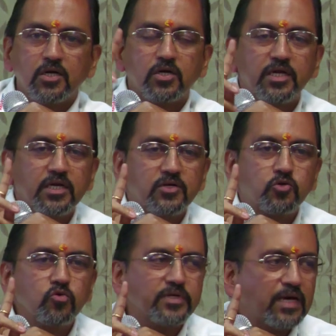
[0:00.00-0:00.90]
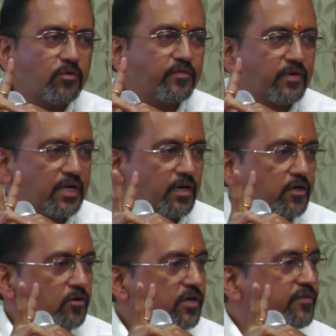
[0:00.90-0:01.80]
in a 2 type of
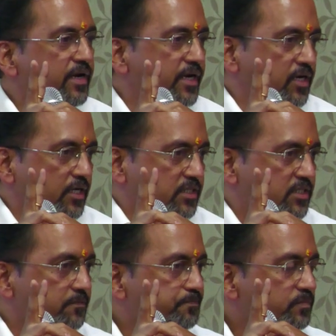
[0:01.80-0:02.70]
different reactors.